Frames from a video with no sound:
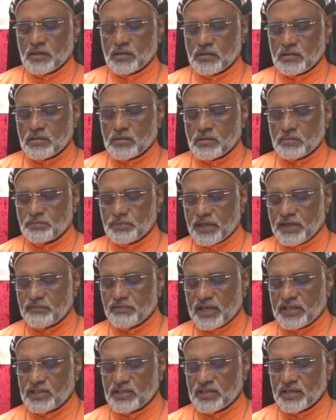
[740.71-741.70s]

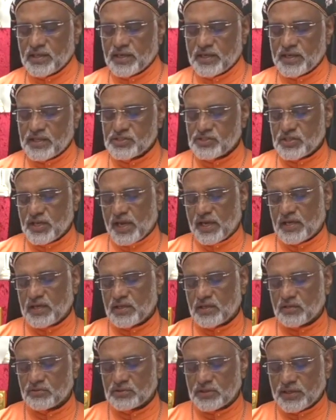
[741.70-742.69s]
Pre-Vatican understanding
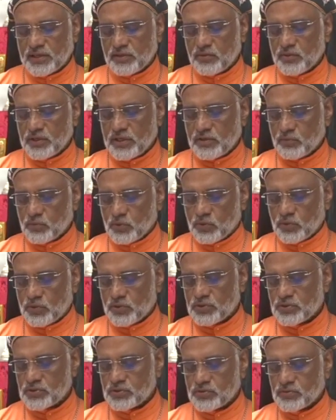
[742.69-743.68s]
of the reunion was
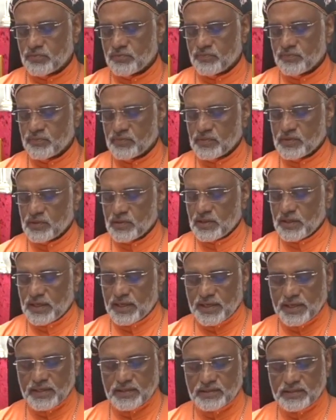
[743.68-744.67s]
a
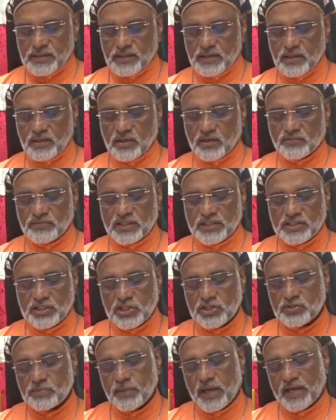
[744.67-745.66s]
return of the
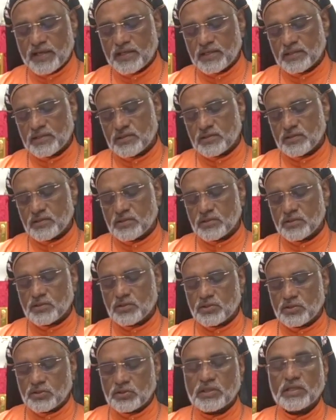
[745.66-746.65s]
schismatics to
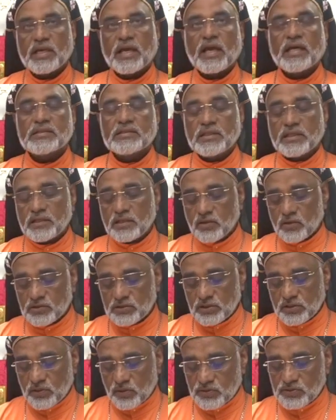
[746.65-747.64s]
the Catholic
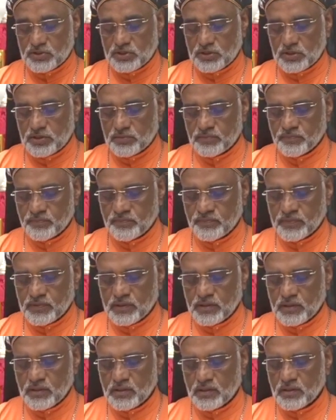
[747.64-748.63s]
orthodoxy.
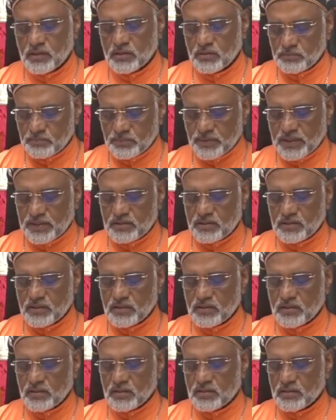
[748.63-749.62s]
But
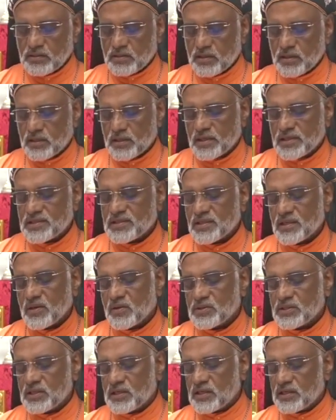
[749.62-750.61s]
the
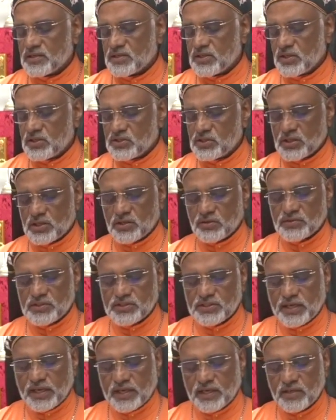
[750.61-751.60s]
ecclesiological teaching of the
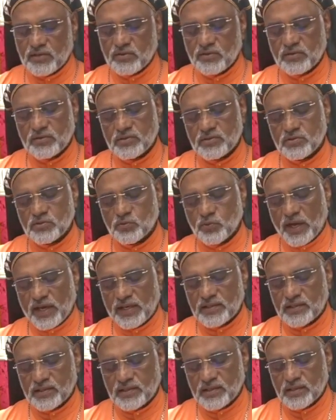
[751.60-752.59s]
Second
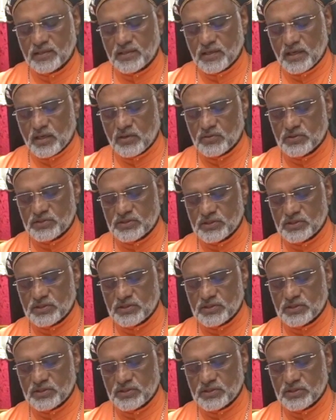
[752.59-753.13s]
Vatican Council